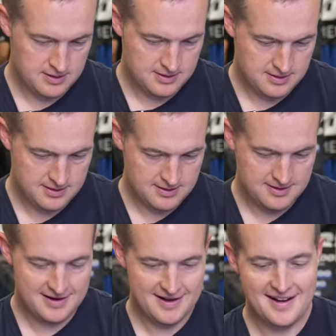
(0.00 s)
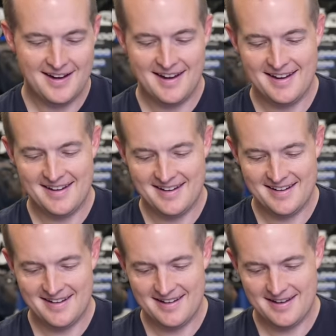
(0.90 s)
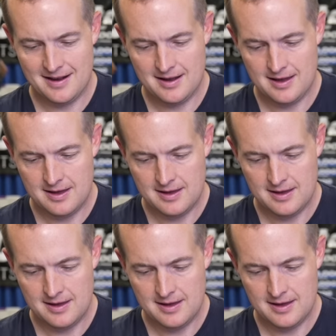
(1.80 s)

Yeah, you are winning so far. I'll just leave that one up there.